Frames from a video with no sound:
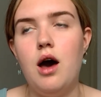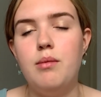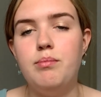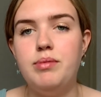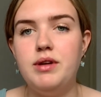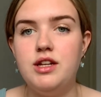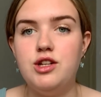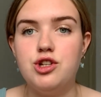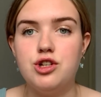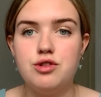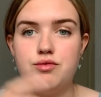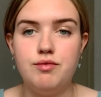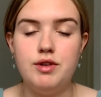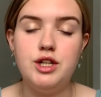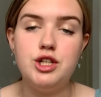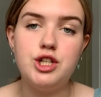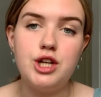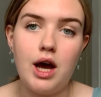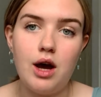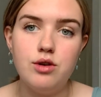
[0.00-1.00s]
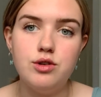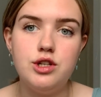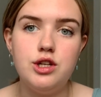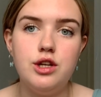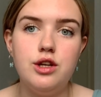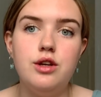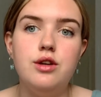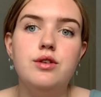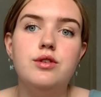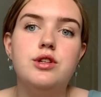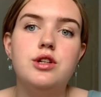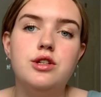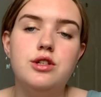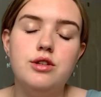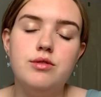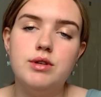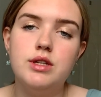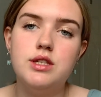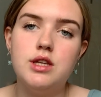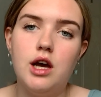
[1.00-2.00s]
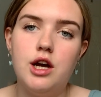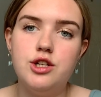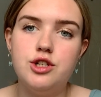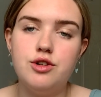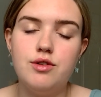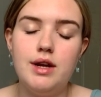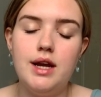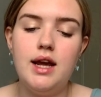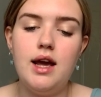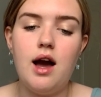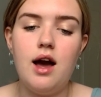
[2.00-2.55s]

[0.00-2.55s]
be just reached out to do a surgery.